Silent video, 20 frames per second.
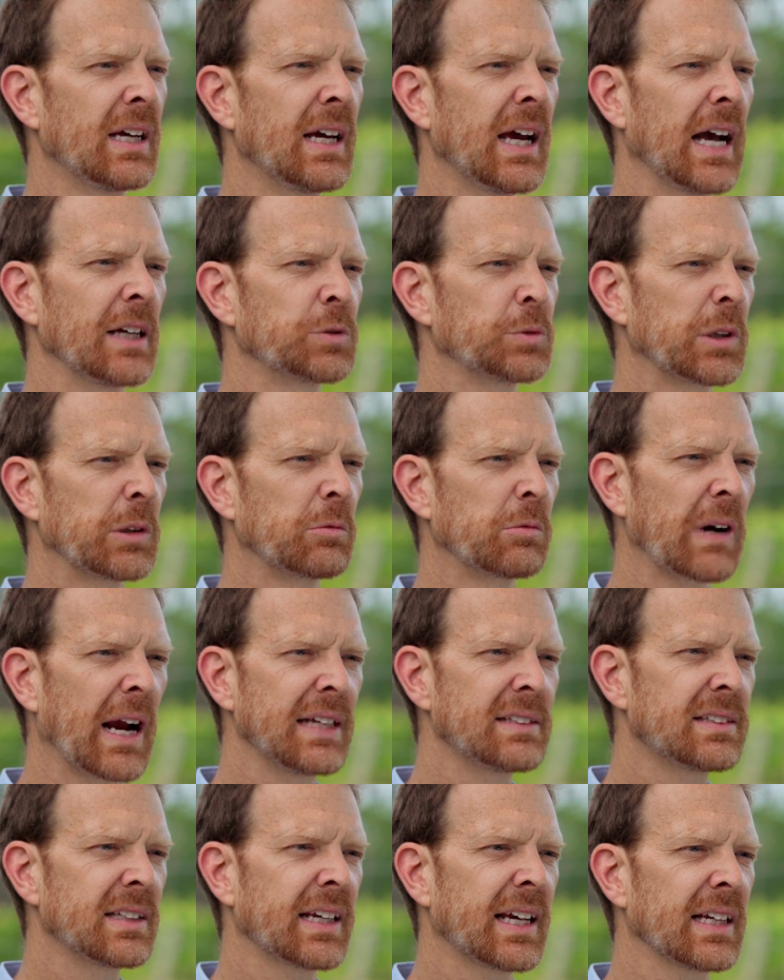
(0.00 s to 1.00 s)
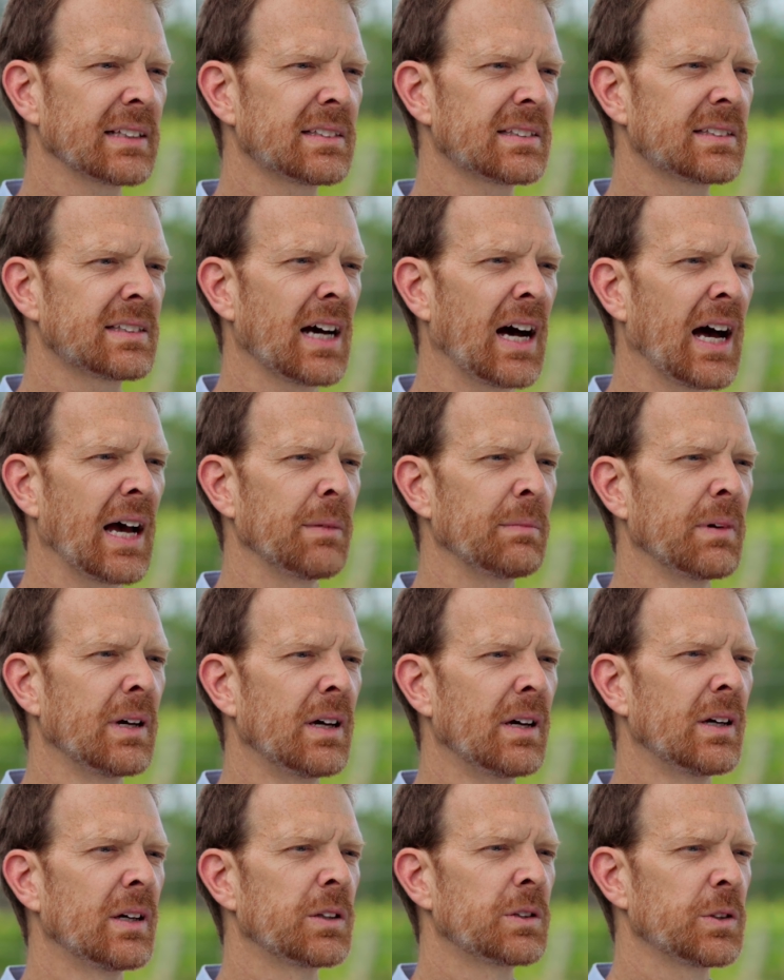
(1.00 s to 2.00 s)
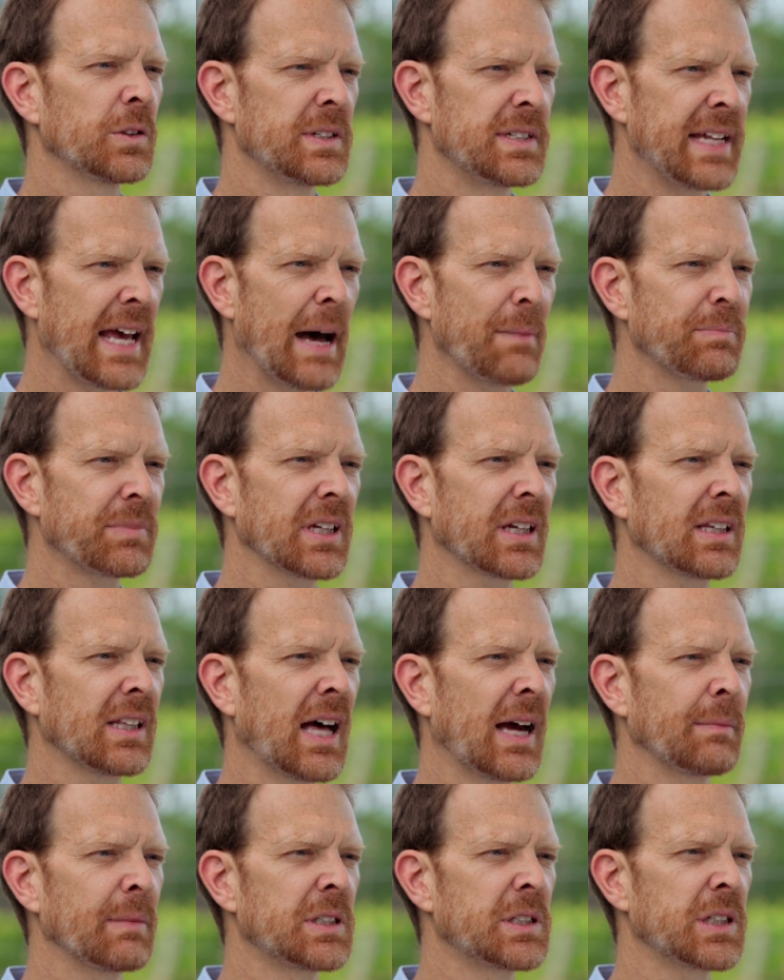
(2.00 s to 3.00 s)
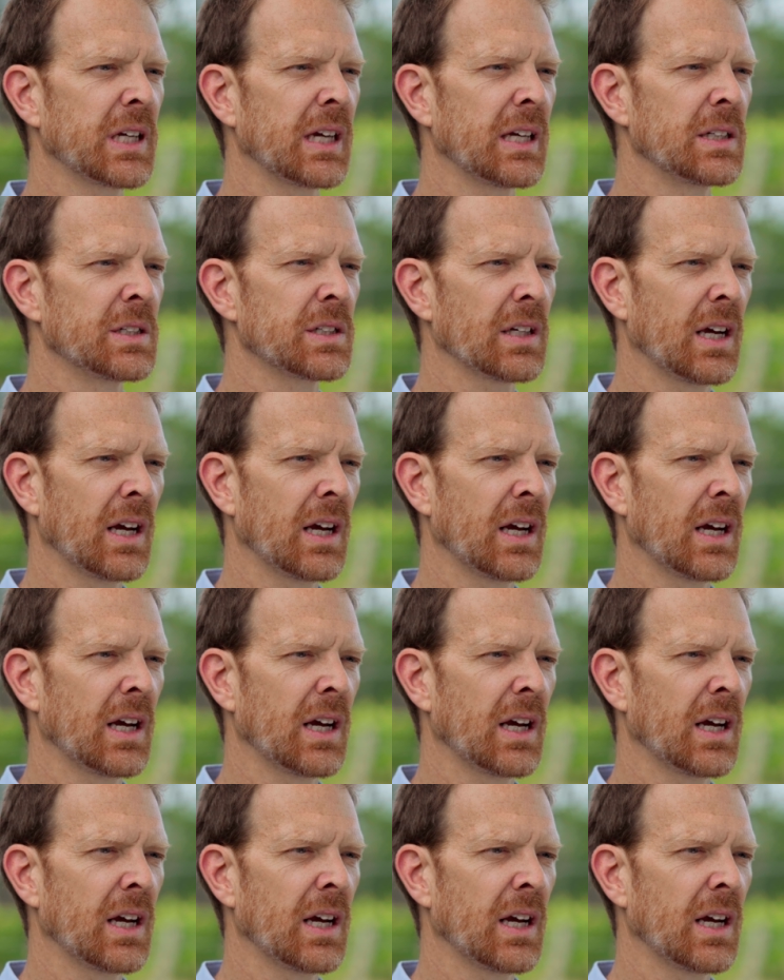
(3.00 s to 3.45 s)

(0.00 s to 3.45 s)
as we race against time to adapt to climate change